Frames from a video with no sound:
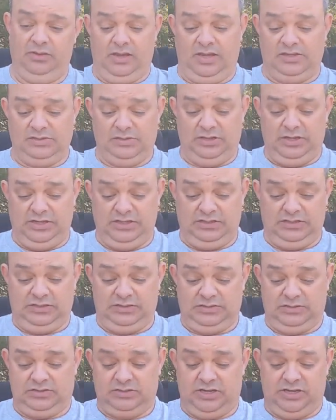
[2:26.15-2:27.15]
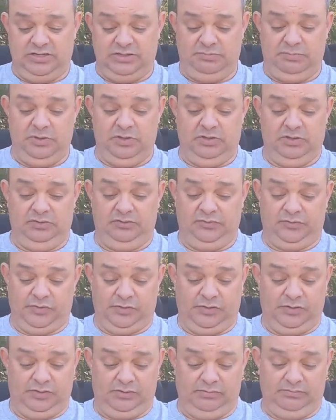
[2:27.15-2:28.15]
Has a nice sized beard
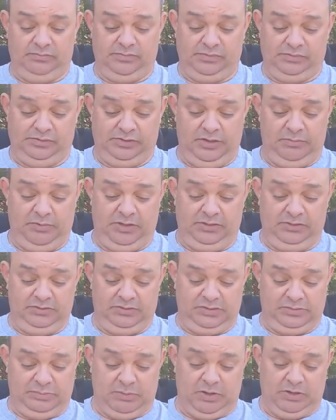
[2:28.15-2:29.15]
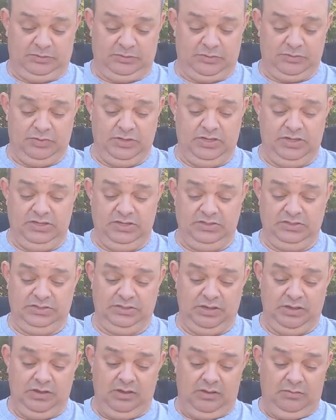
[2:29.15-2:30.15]
for limbing small trees,
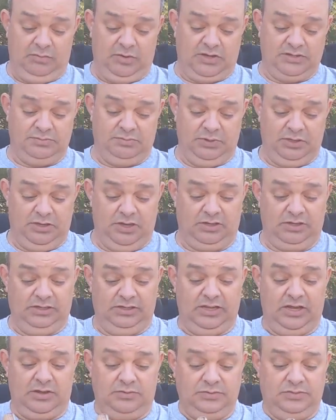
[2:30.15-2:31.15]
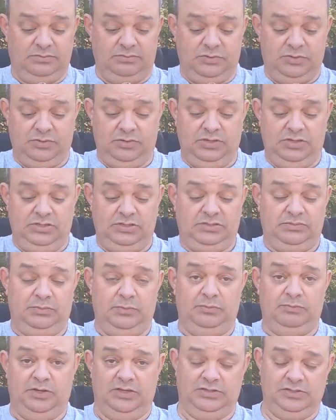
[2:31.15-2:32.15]
possibly cutting down some trees
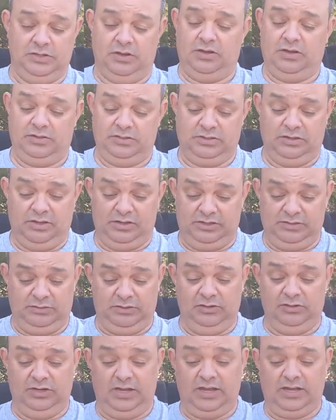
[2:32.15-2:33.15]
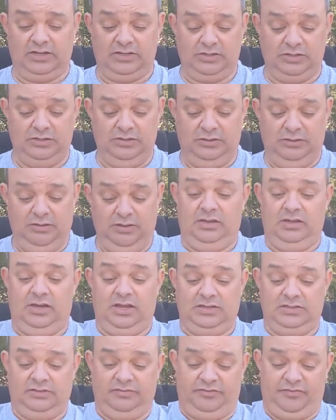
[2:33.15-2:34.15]
when my saw is not in good action. It
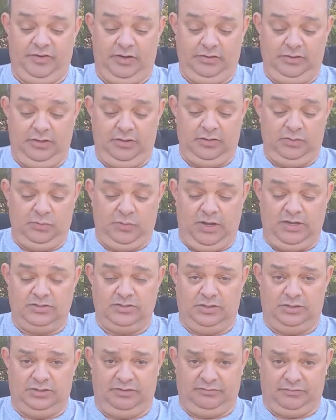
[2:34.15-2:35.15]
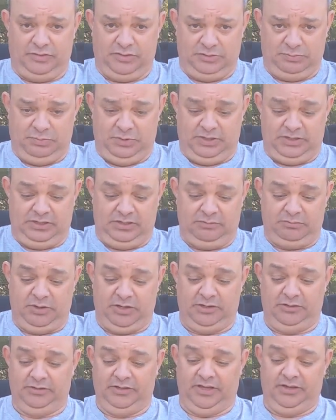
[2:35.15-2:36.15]
has a fairly good wedge on it for splitting,
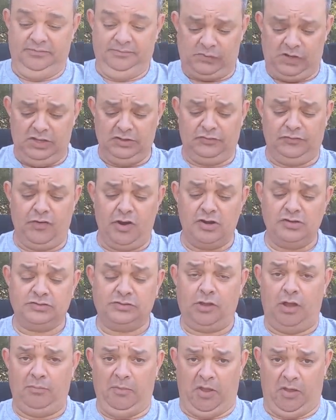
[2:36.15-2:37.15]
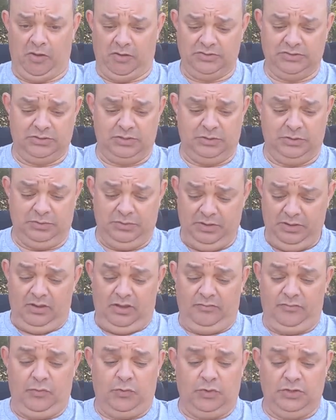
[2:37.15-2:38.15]
apparently, as far as tomahawks go.
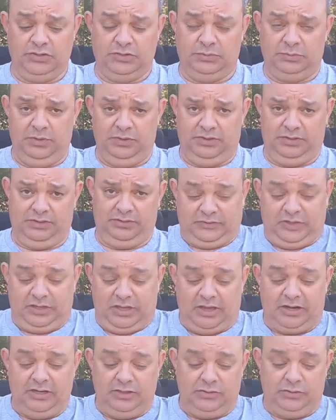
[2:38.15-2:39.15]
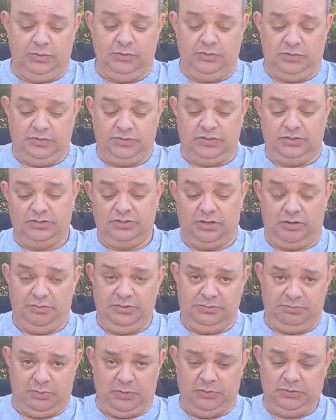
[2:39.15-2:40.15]
Of course, with cutting tools, there's always
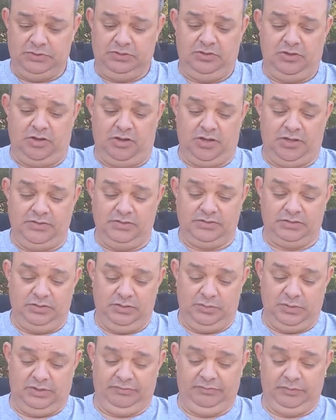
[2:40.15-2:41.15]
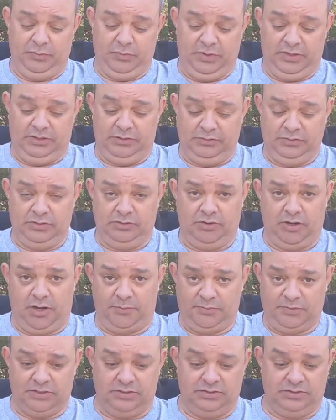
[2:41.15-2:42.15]
pros and cons, and you have to weigh out your
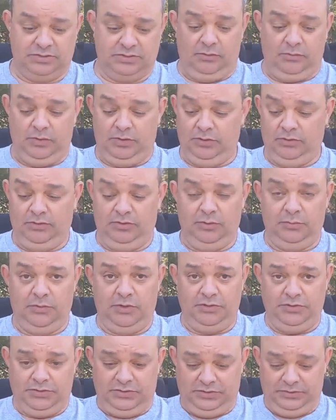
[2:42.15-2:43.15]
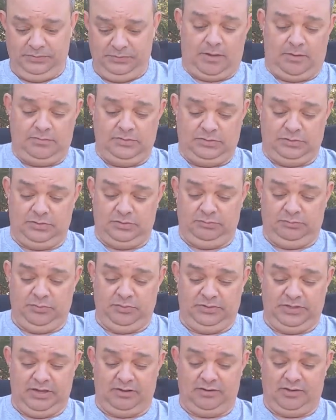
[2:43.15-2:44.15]
options when you're in the woods. I'm just going to
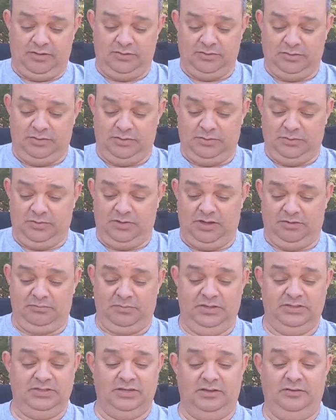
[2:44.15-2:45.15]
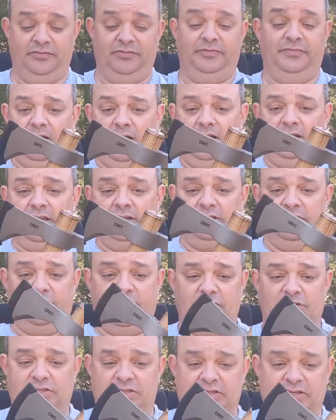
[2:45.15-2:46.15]
put that on so I don't cut myself. I like the
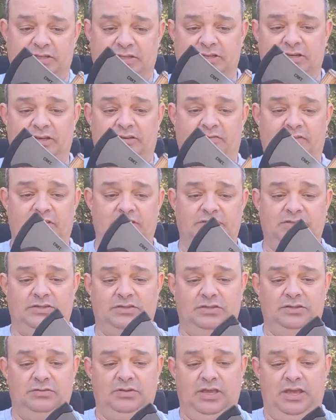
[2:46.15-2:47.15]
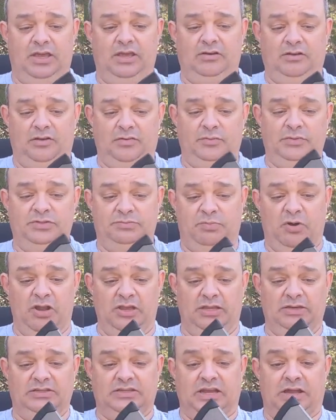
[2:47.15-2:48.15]
versatility of this. You can always break
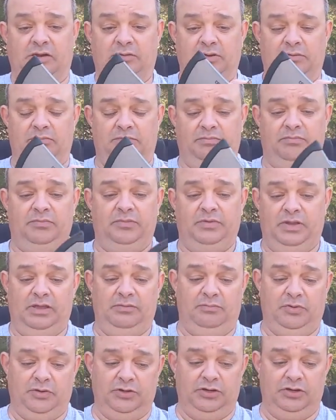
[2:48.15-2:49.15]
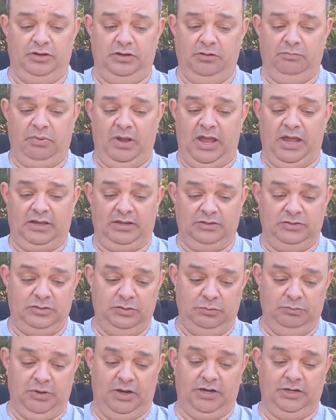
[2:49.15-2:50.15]
it down and put it in your pack in
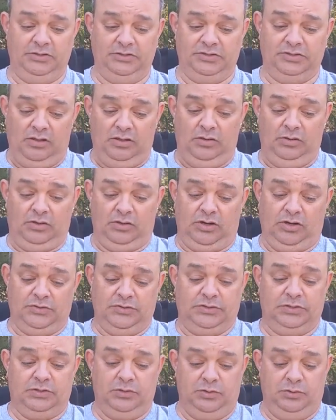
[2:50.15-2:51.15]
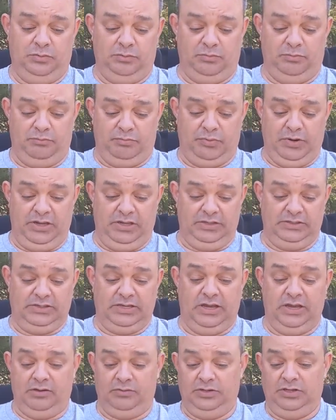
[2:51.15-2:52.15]
two parts. You can also break it
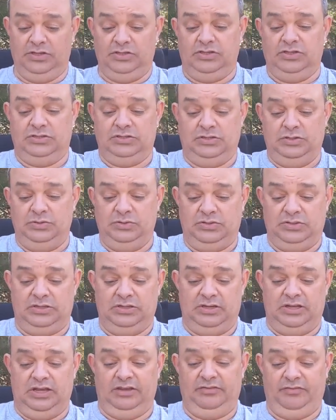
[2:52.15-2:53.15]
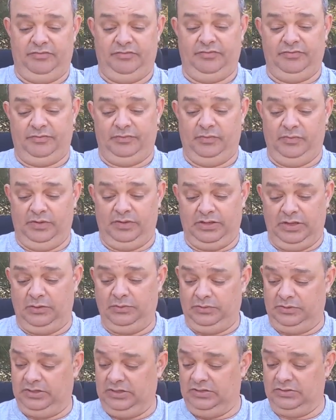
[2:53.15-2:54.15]
down and just use the knife without
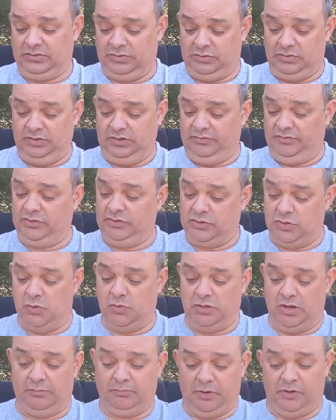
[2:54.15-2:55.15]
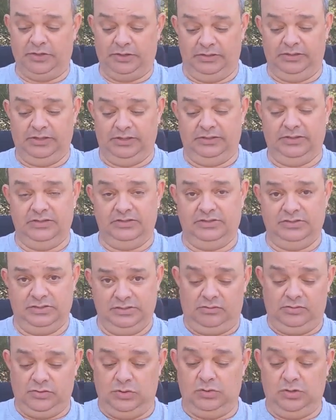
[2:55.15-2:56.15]
this, or even choke up on it like this.
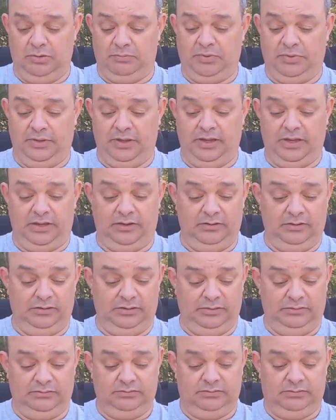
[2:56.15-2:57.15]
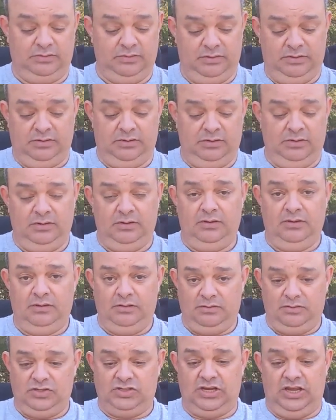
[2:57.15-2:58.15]
Choke up on the handle and
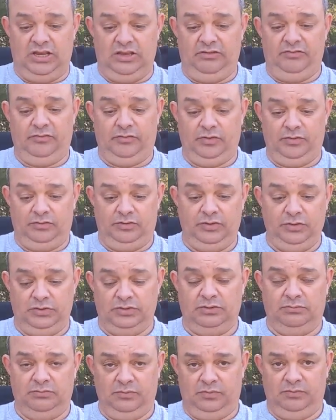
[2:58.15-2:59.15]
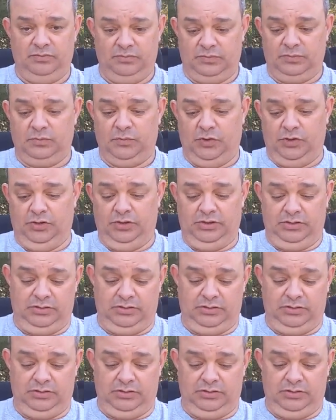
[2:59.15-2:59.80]
shave and do some work.